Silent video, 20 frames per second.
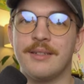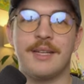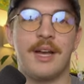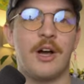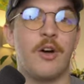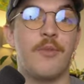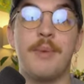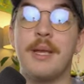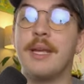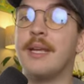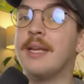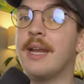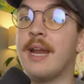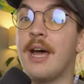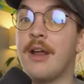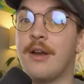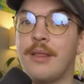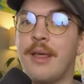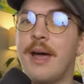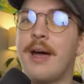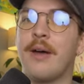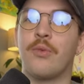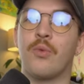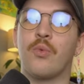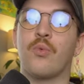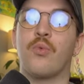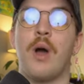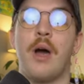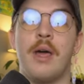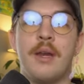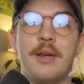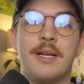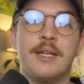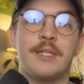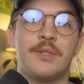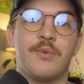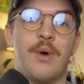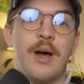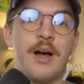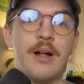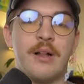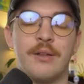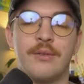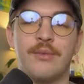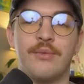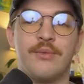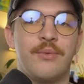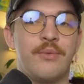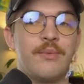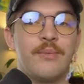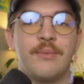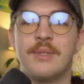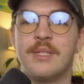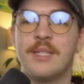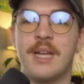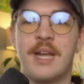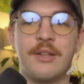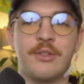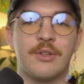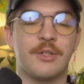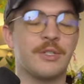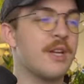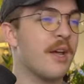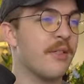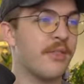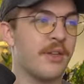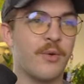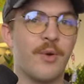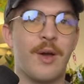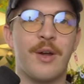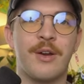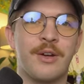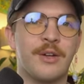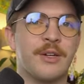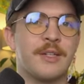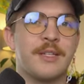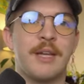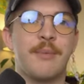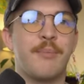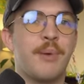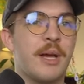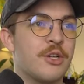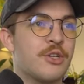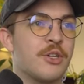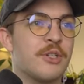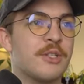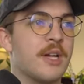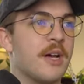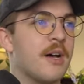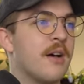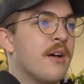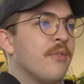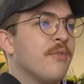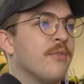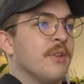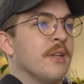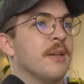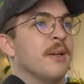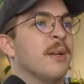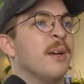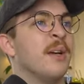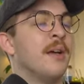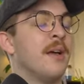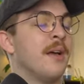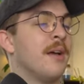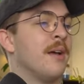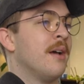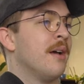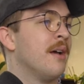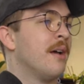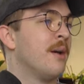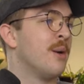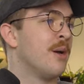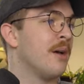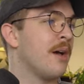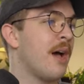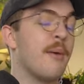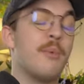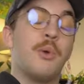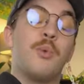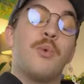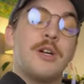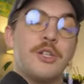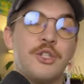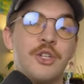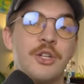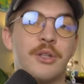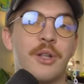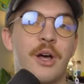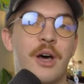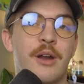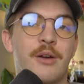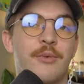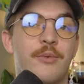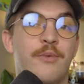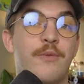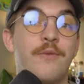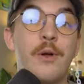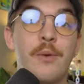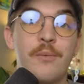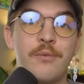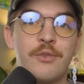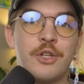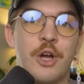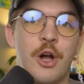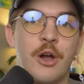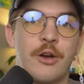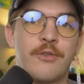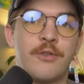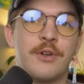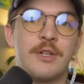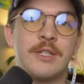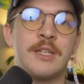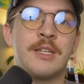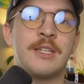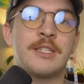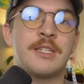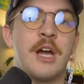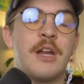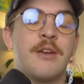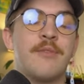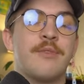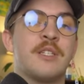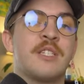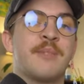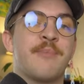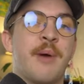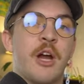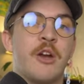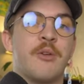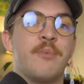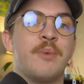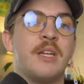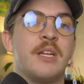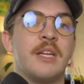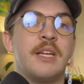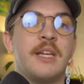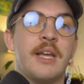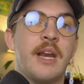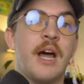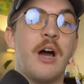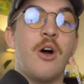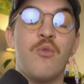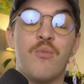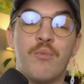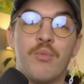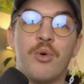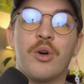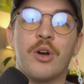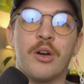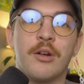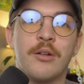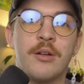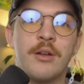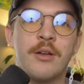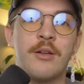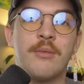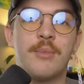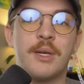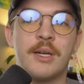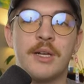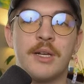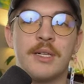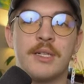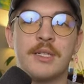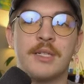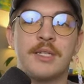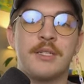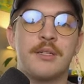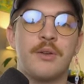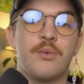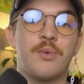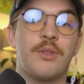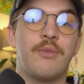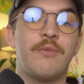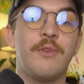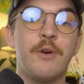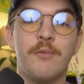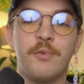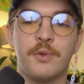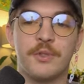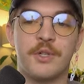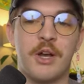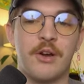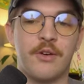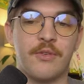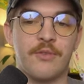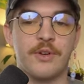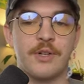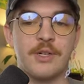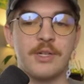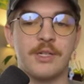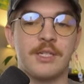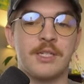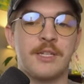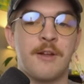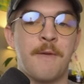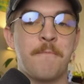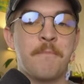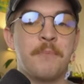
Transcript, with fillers: to help me get out of that rut as well of saying there's nothing around here to take pictures of. And I've been watching a lot of film photographers and this kind of inspired me to get out more because with film photographers,